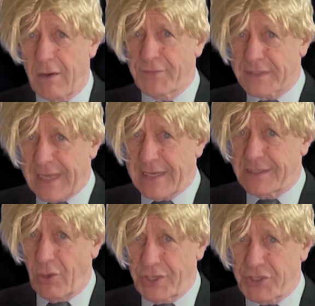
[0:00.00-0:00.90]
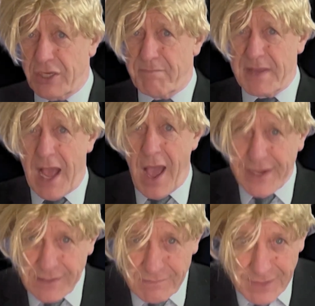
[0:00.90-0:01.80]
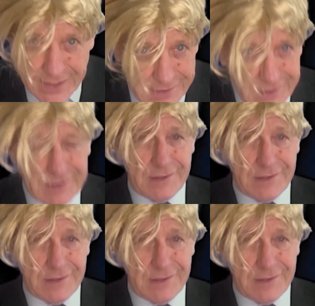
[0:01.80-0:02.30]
on the technology behind me